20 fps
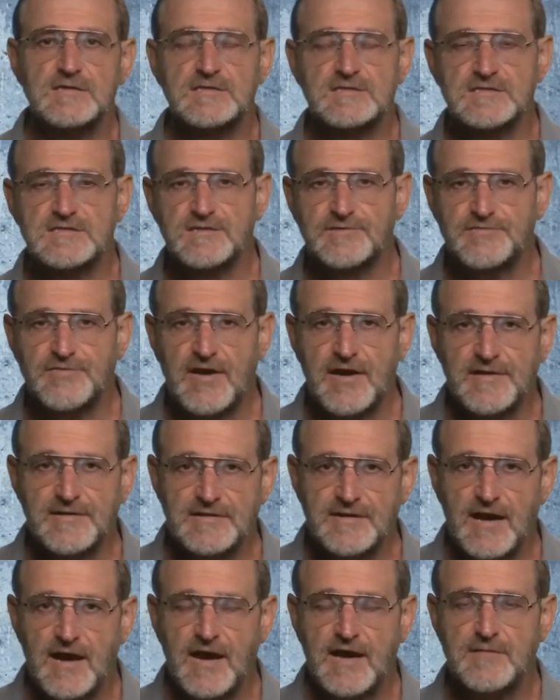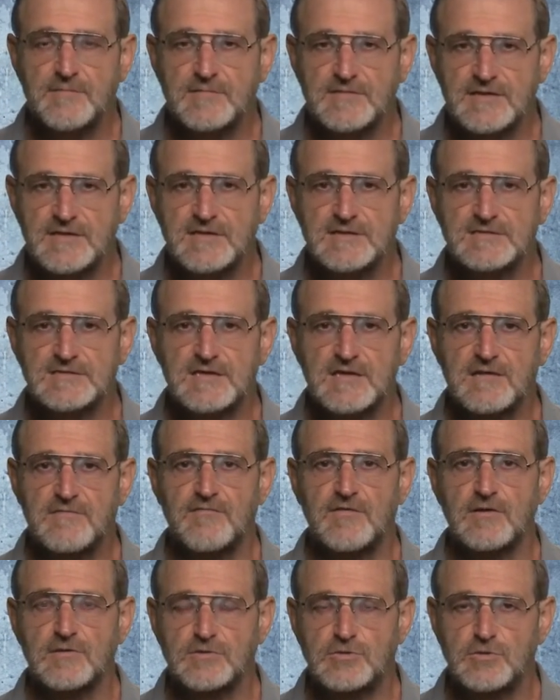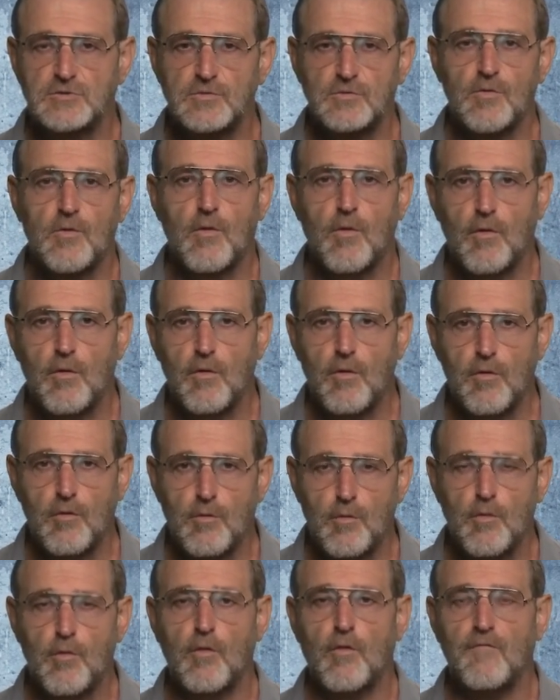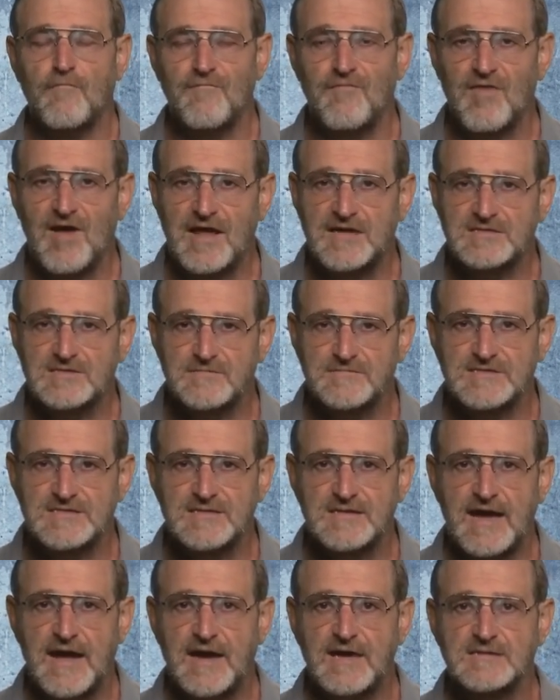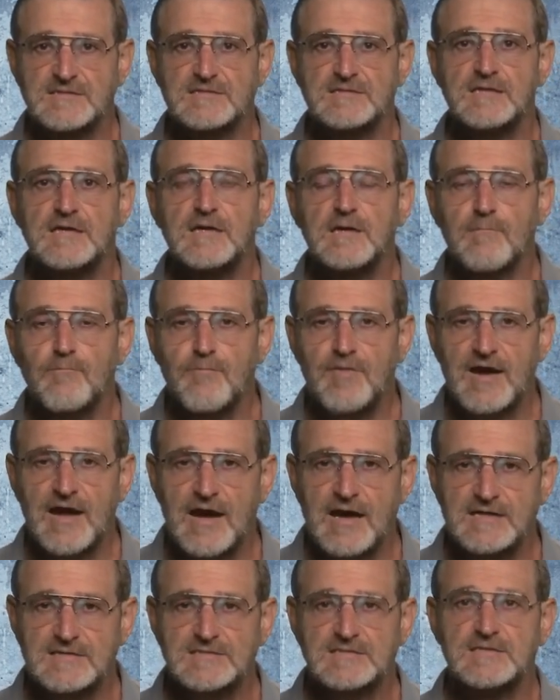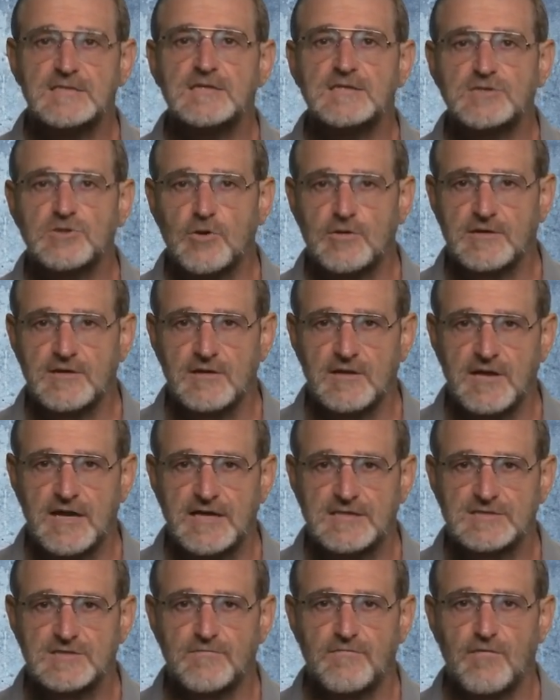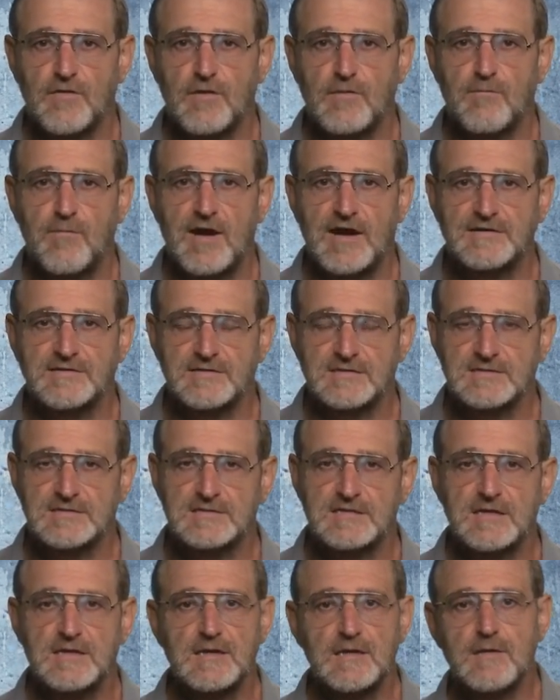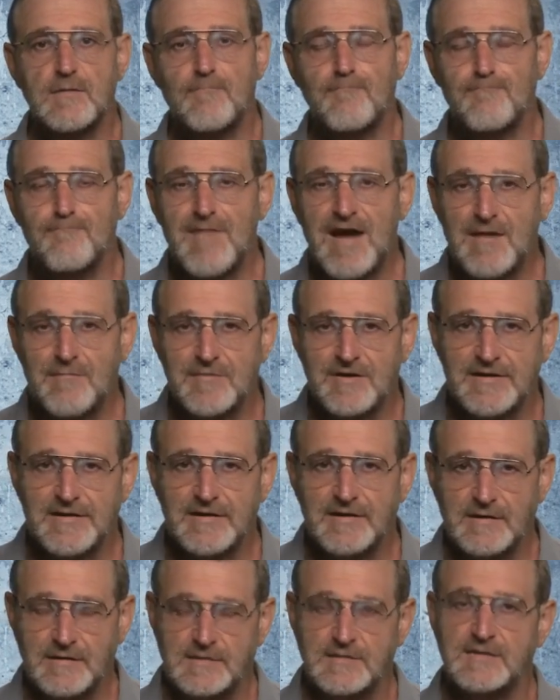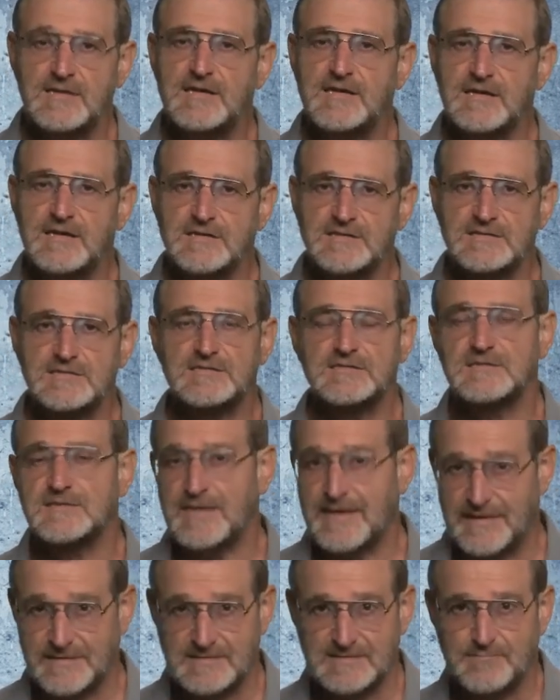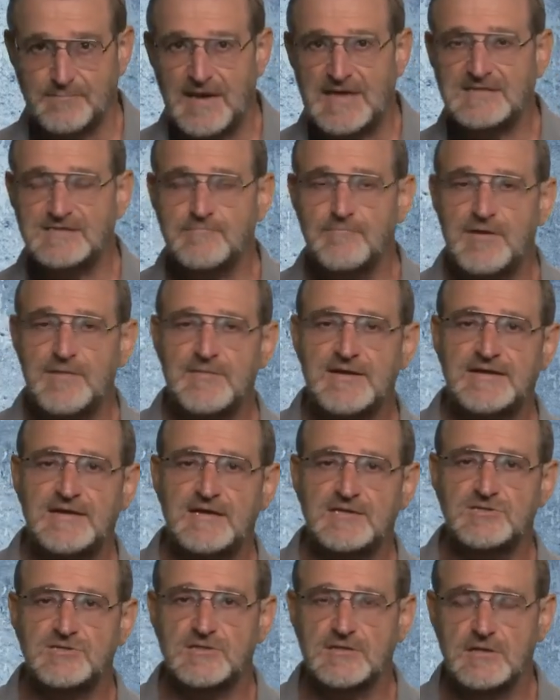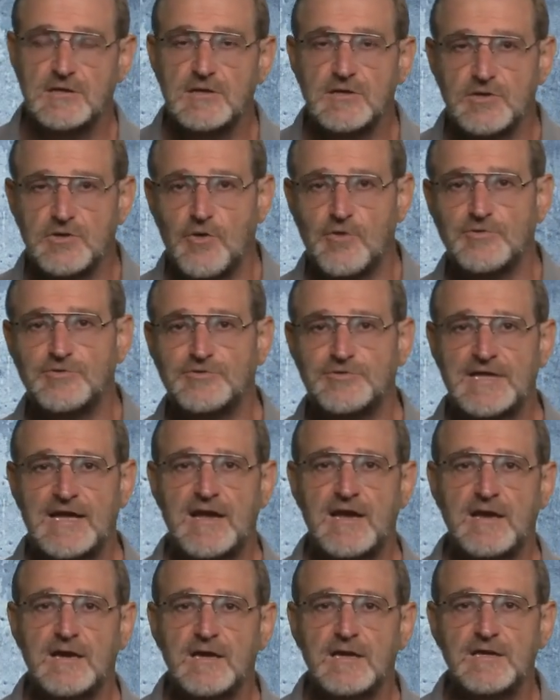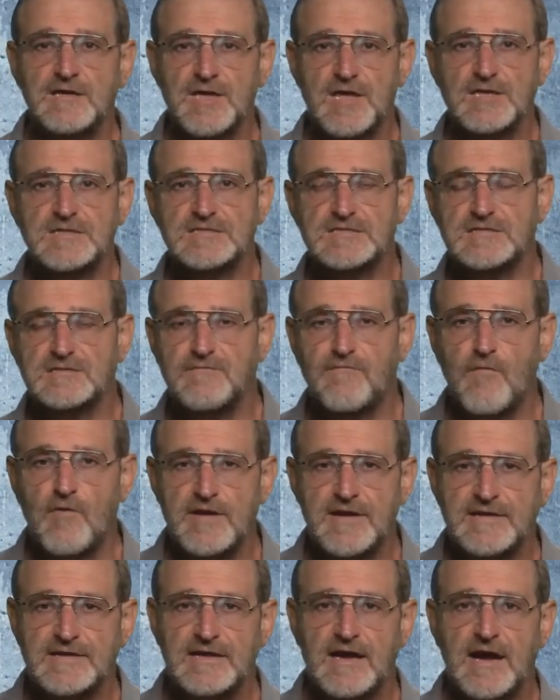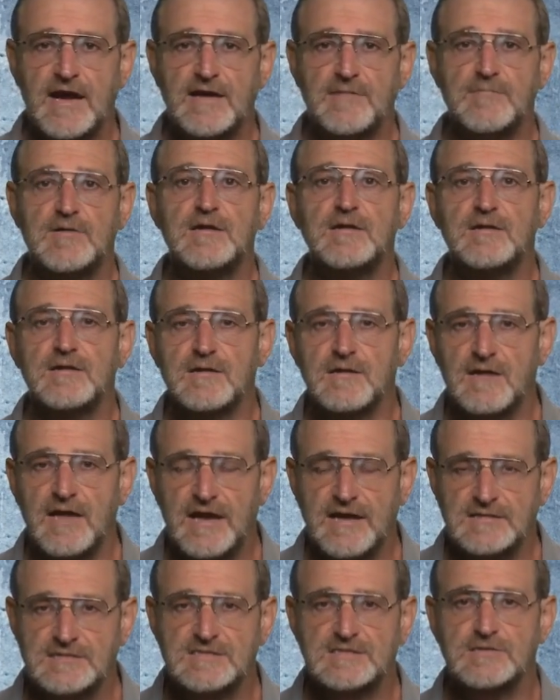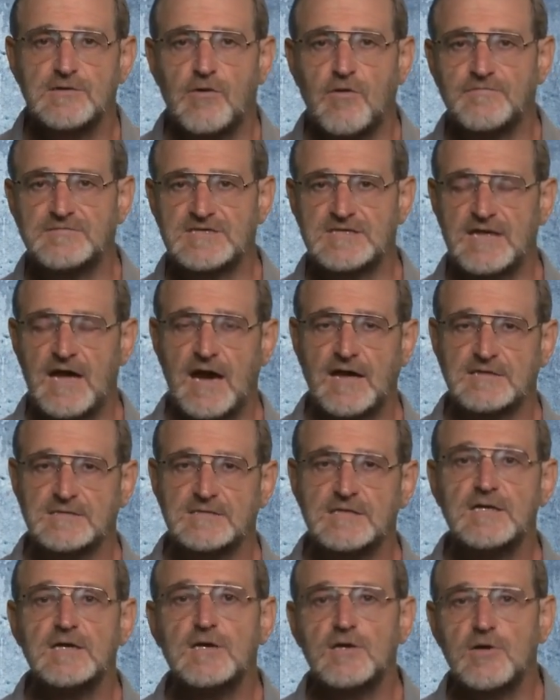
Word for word: The runtime is equal to O of length of the text plus total length of all patterns. Memory is, in the best implementation known today, is 20 times length of the text,